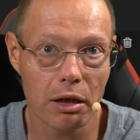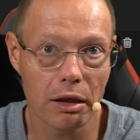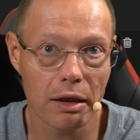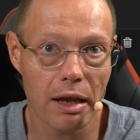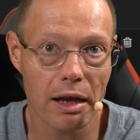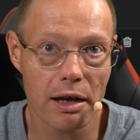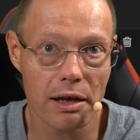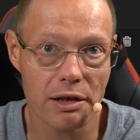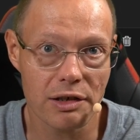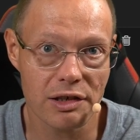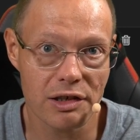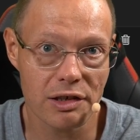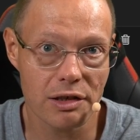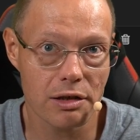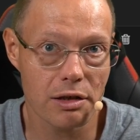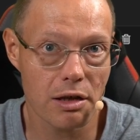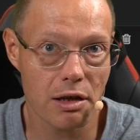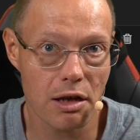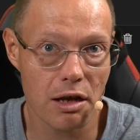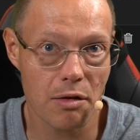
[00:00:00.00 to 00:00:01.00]

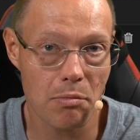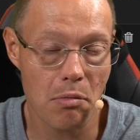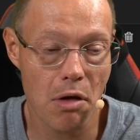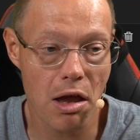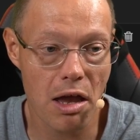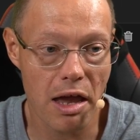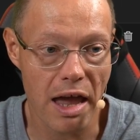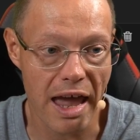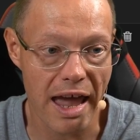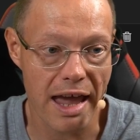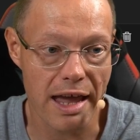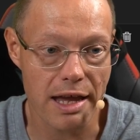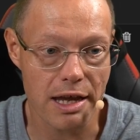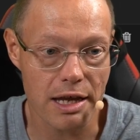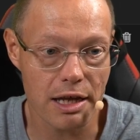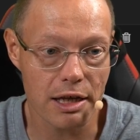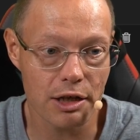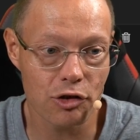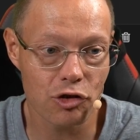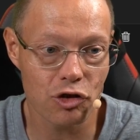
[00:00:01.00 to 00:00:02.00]
last name,
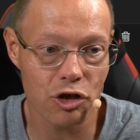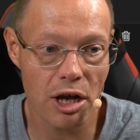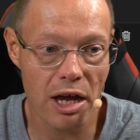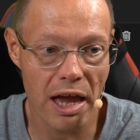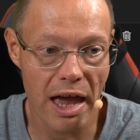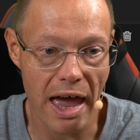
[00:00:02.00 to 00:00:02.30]
age,